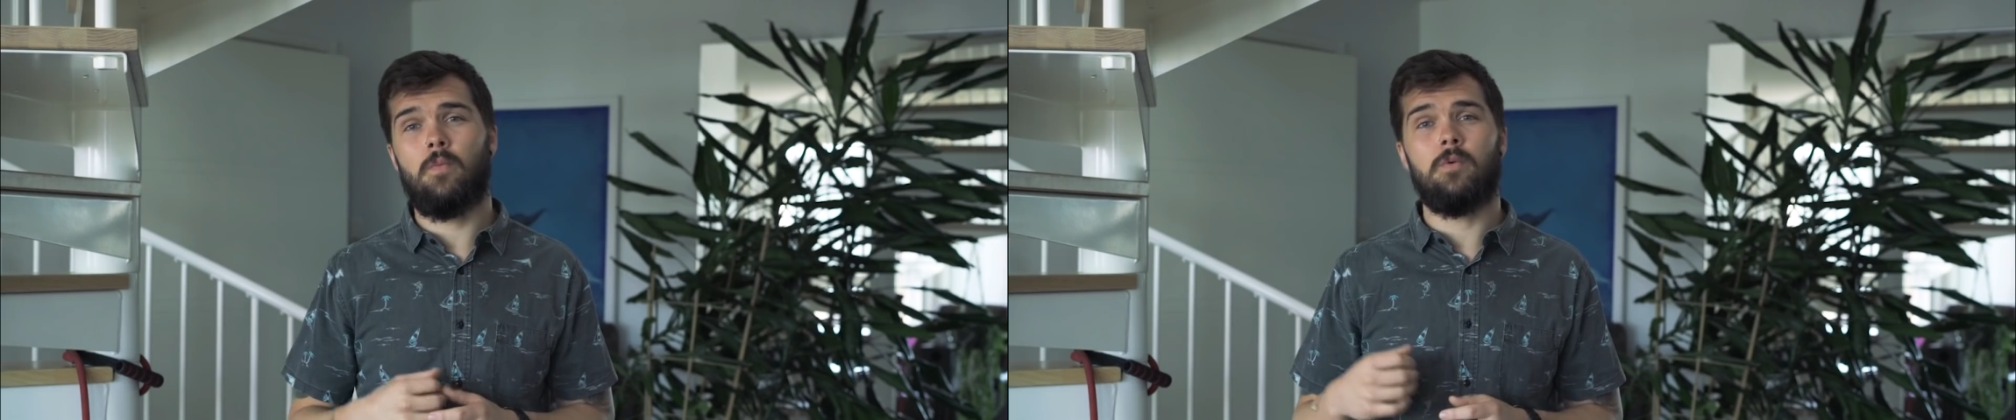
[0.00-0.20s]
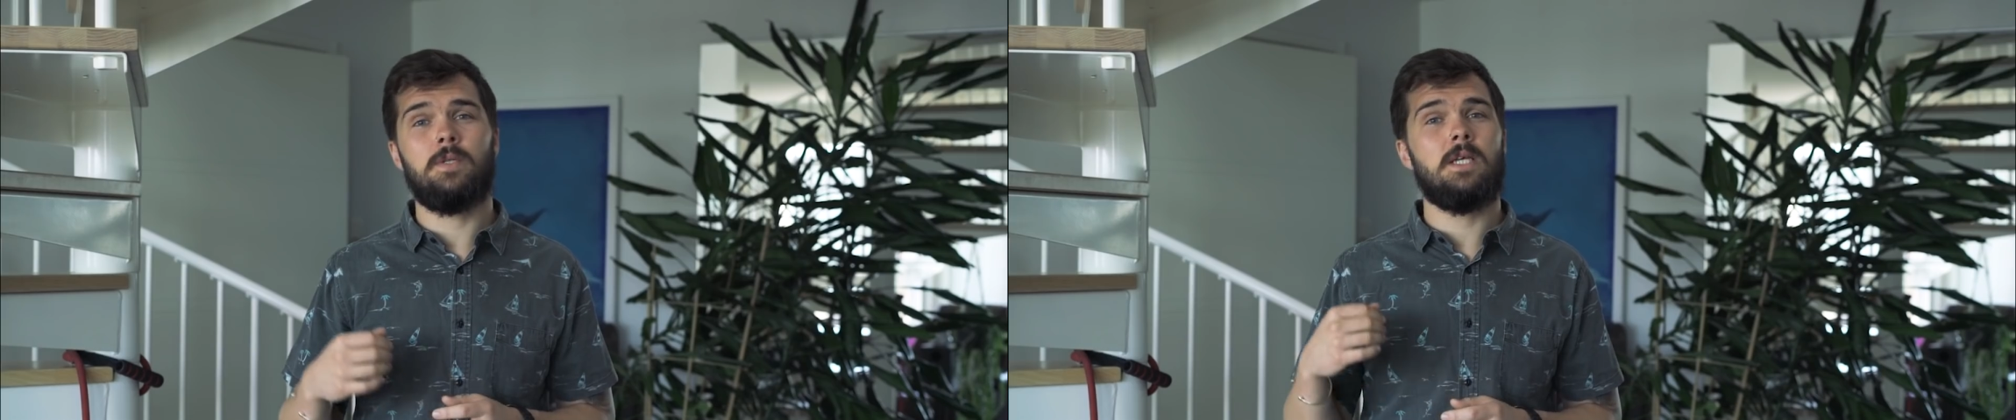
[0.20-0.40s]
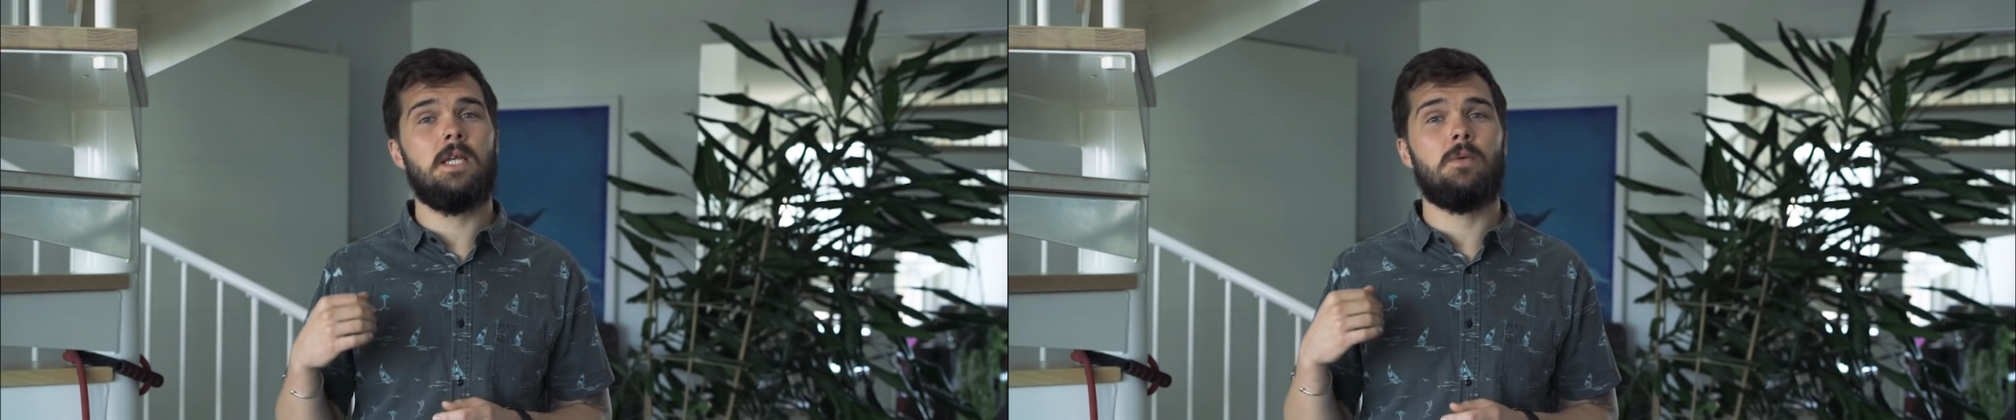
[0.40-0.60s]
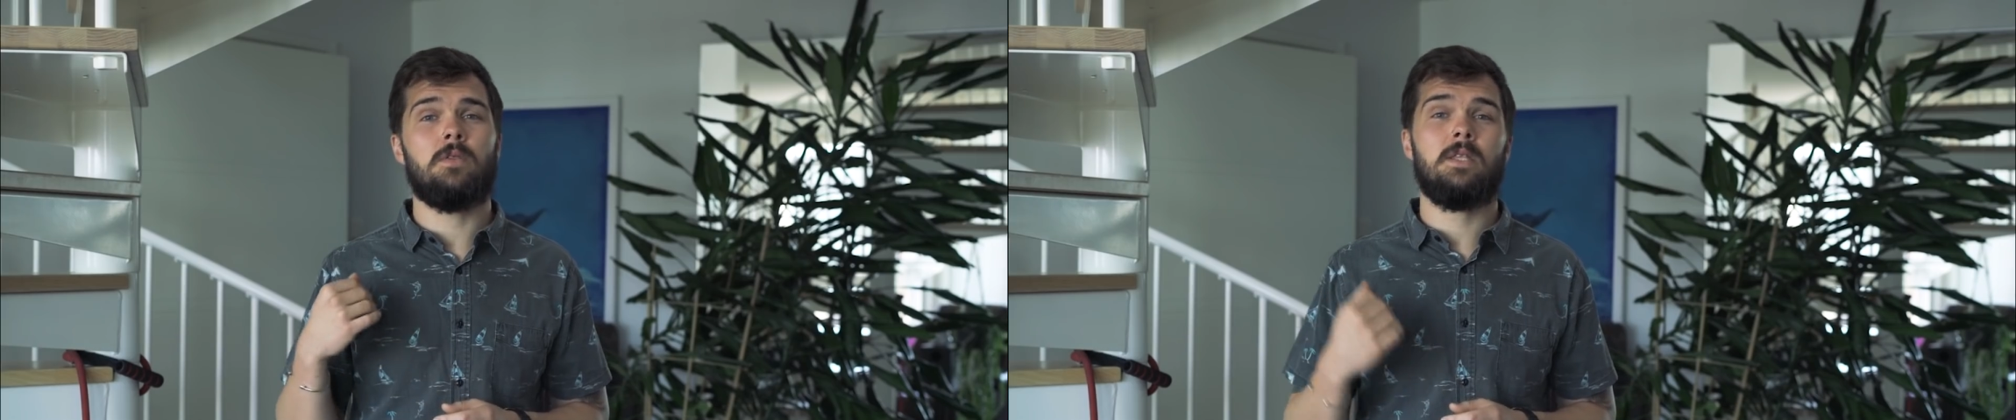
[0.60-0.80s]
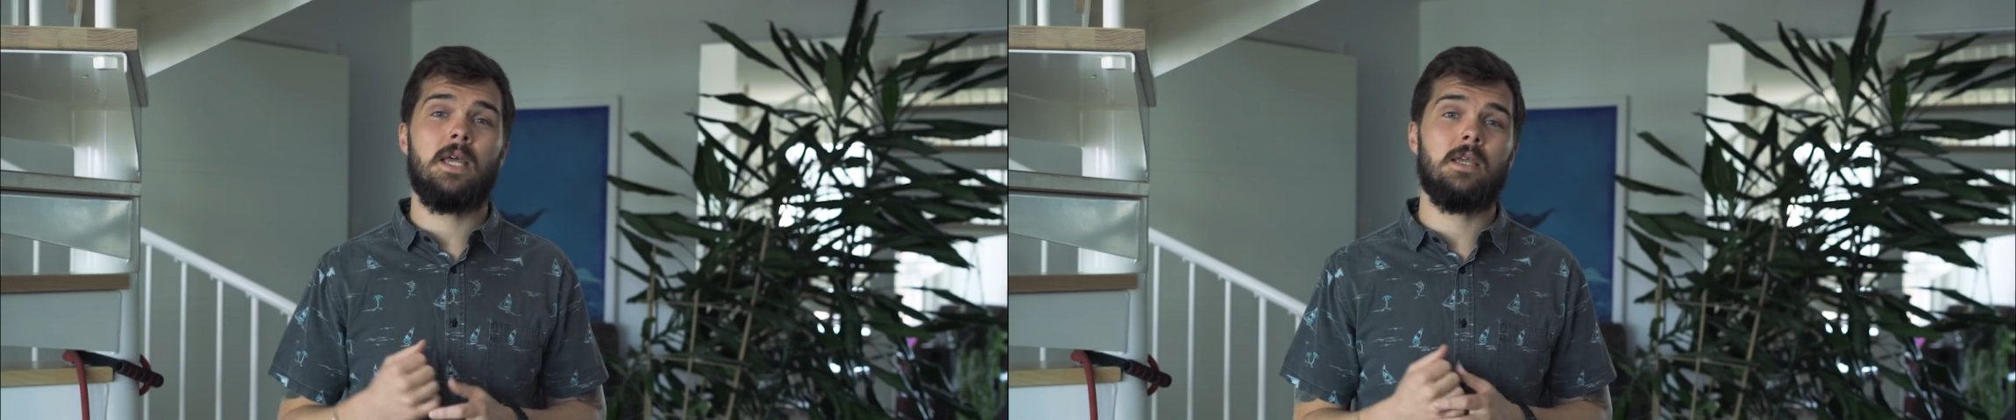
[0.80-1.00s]
we were dealing
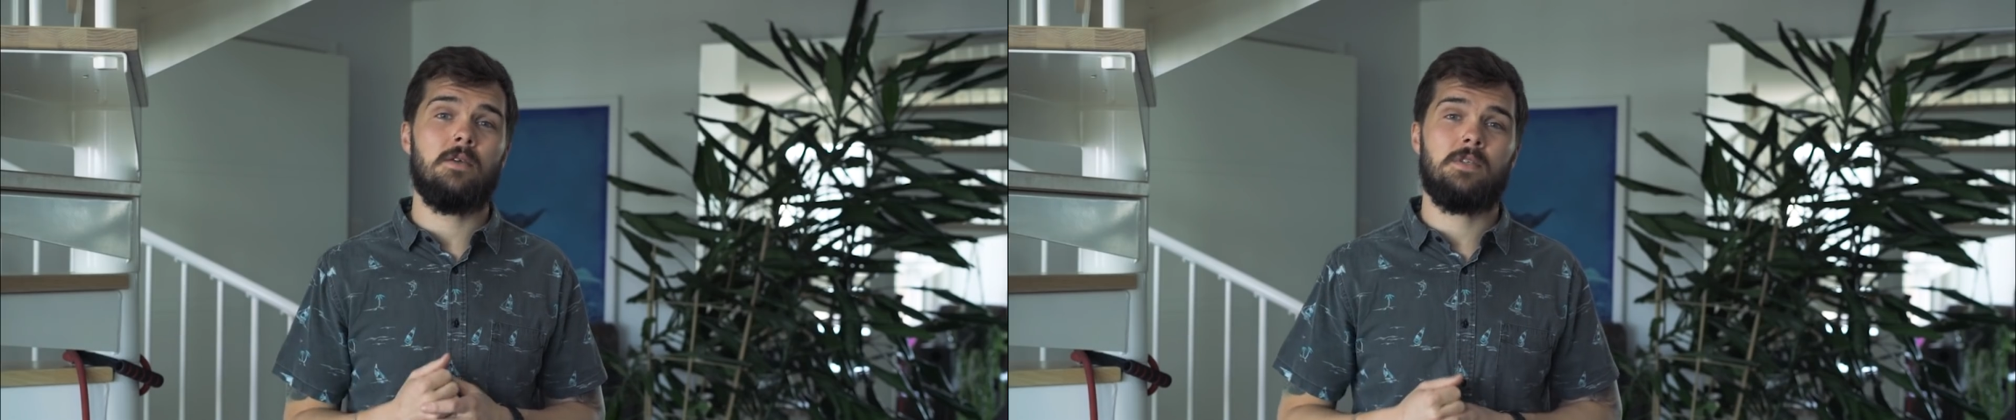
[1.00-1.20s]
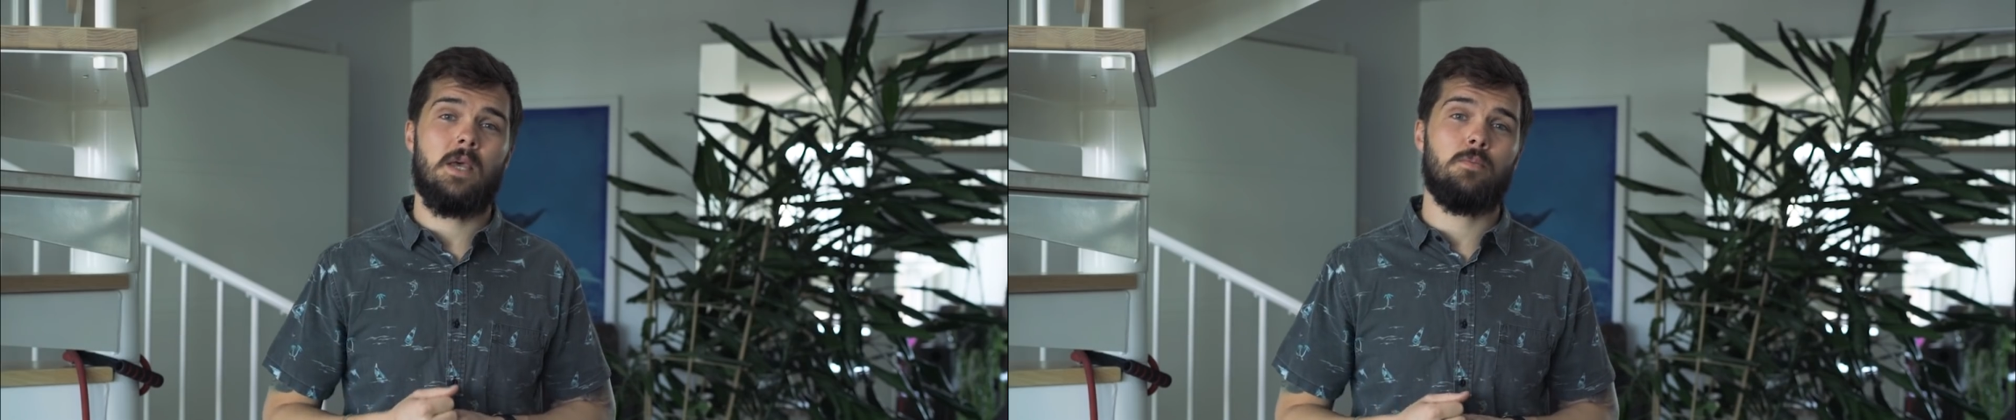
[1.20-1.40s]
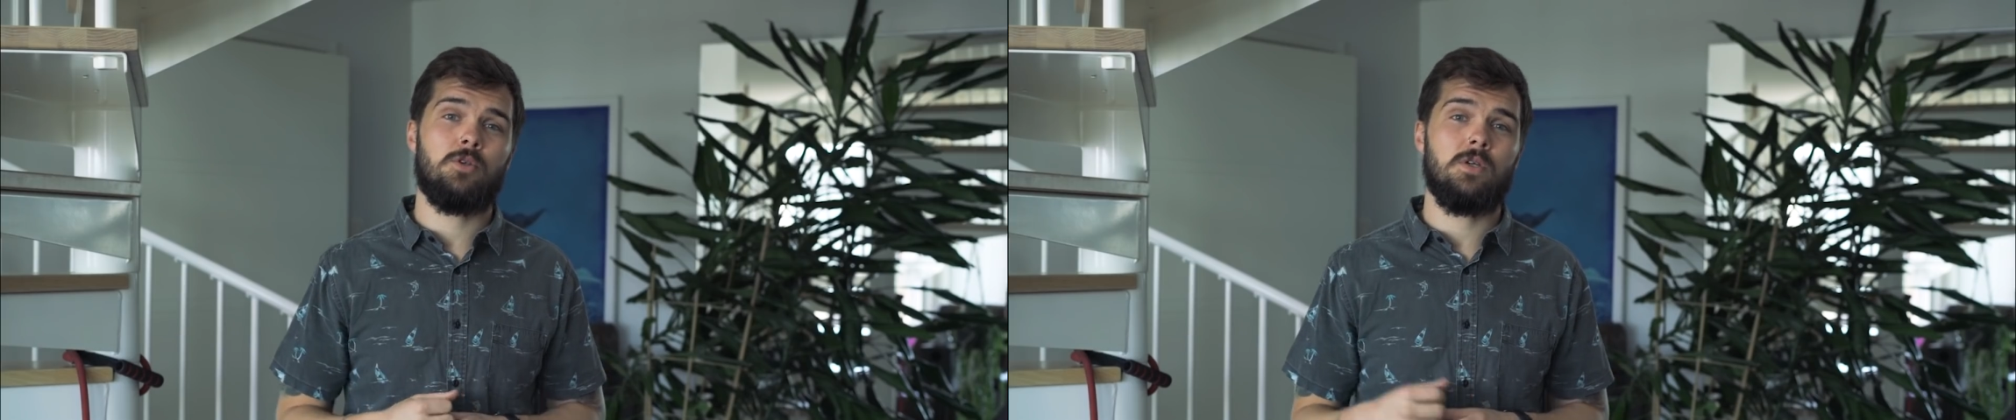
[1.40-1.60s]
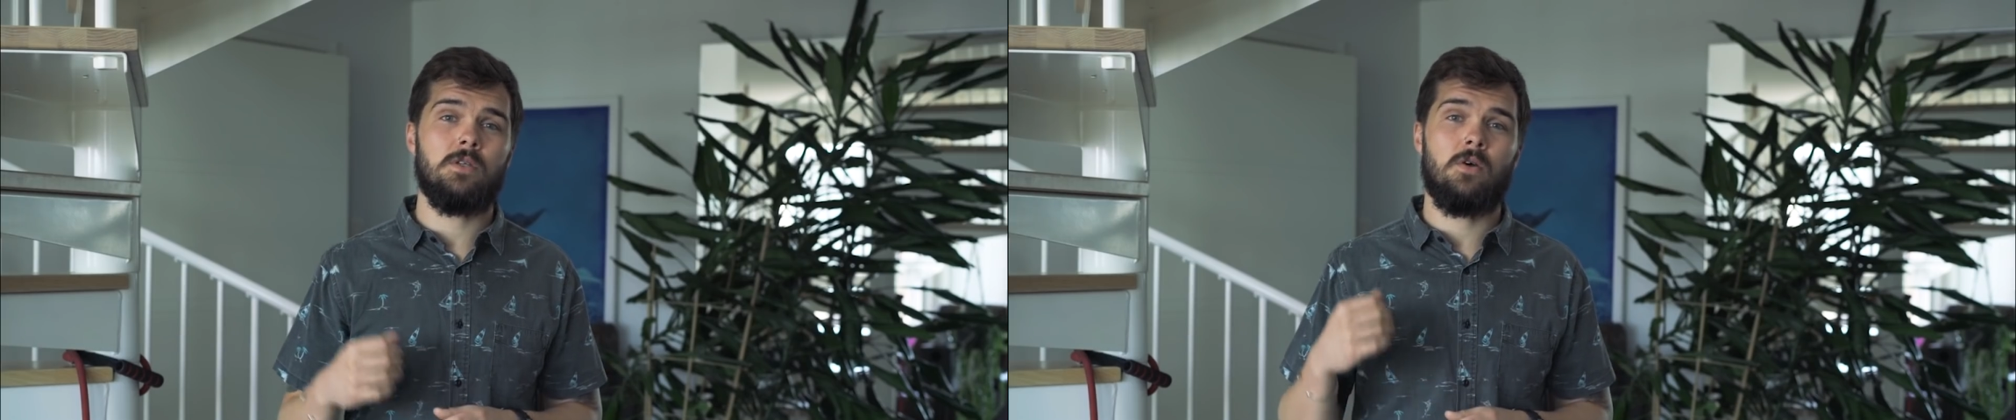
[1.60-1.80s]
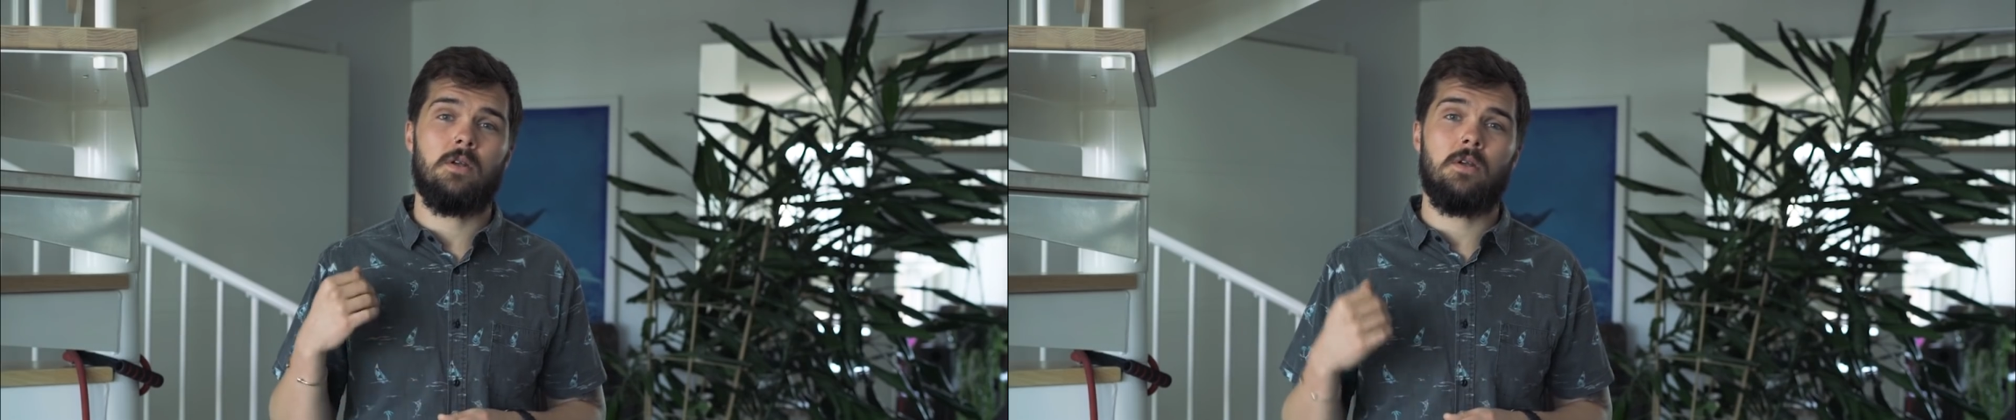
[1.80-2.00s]
with negative temperatures on a